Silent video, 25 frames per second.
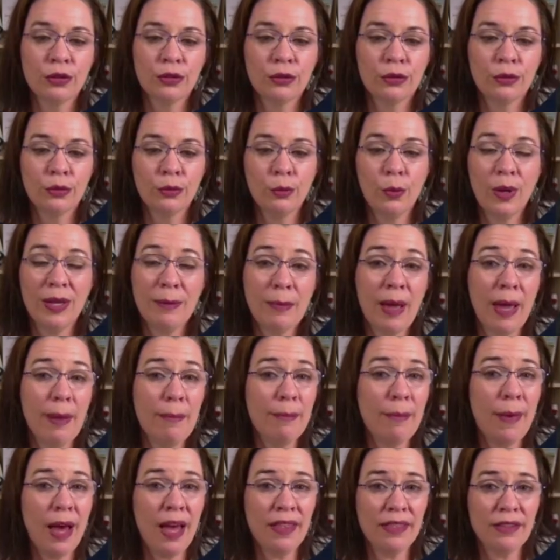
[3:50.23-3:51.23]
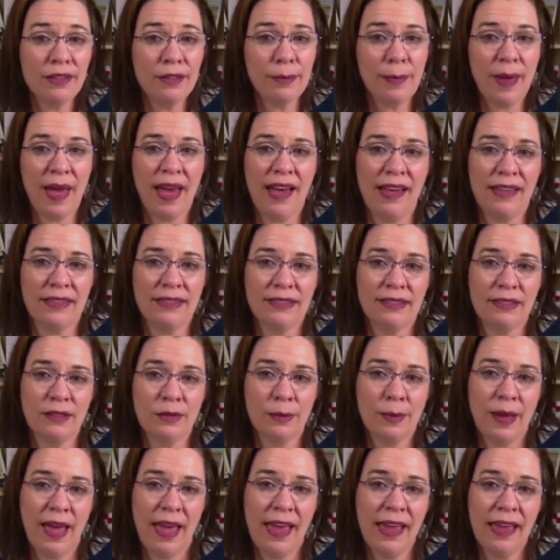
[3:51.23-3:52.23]
when my mother passed
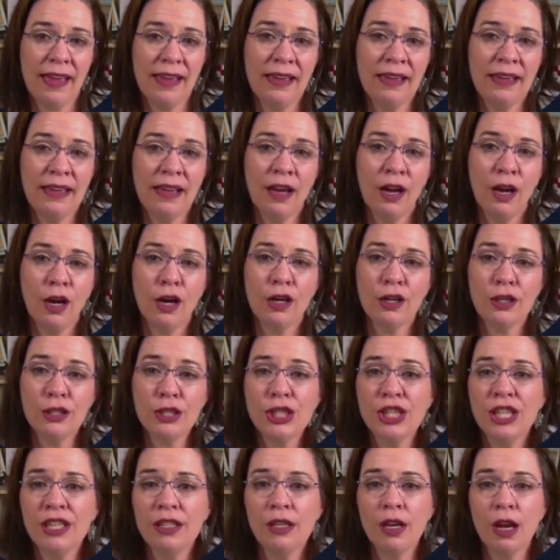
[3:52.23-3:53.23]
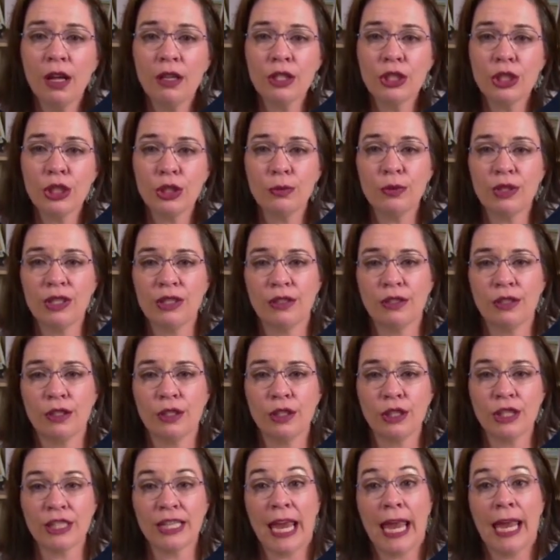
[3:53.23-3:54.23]
away, her genealogy
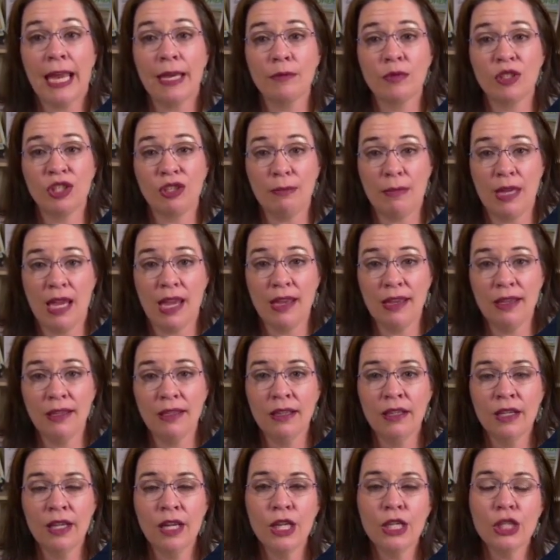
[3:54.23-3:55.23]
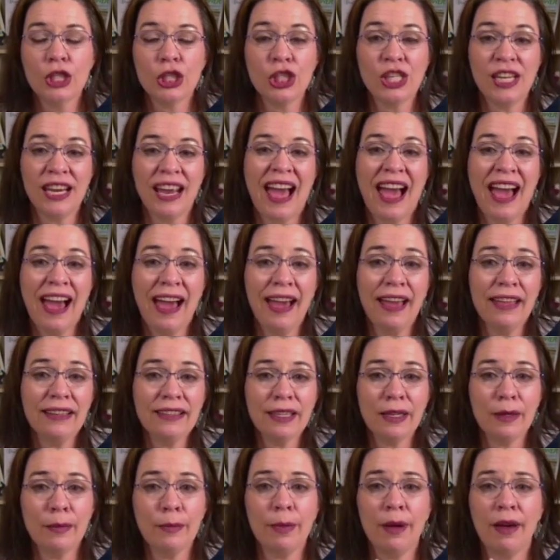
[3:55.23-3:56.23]
research came to me. She
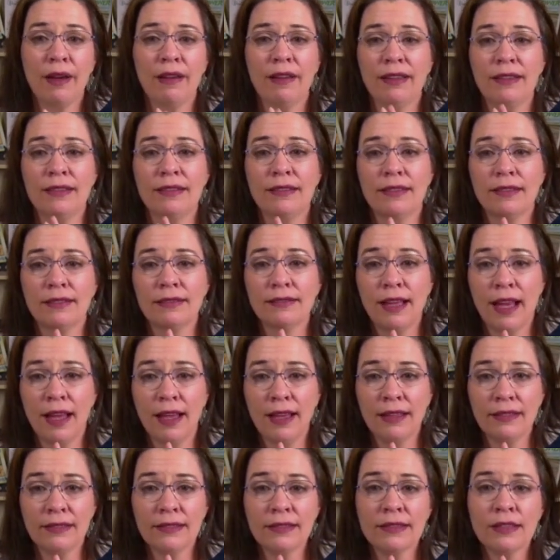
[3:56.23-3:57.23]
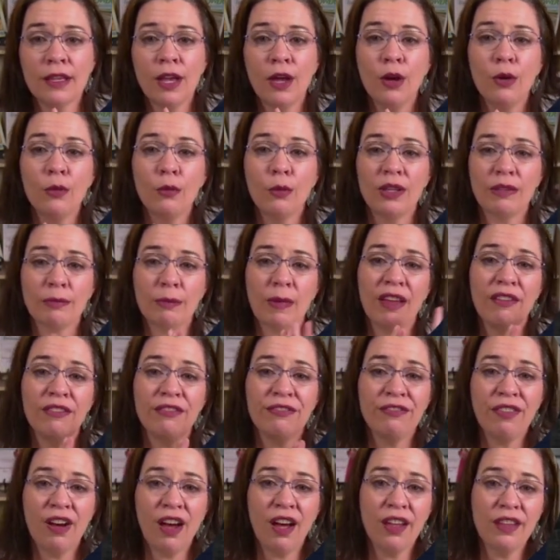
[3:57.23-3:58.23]
had combined the lines with my
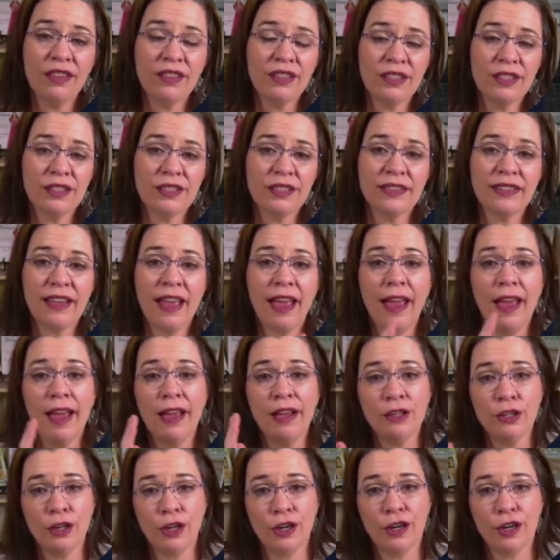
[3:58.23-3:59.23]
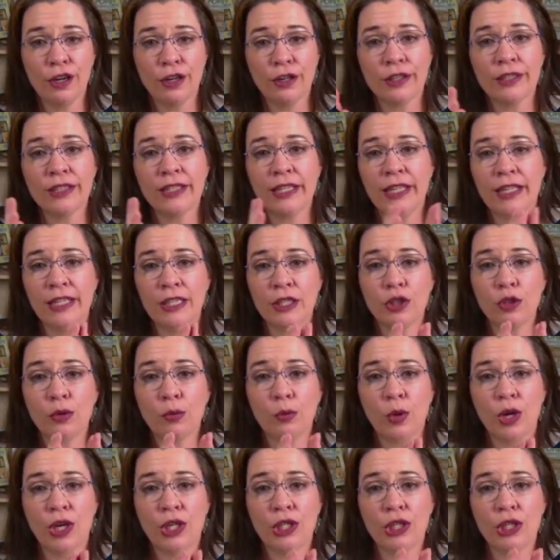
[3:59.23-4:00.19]
father's and hers into one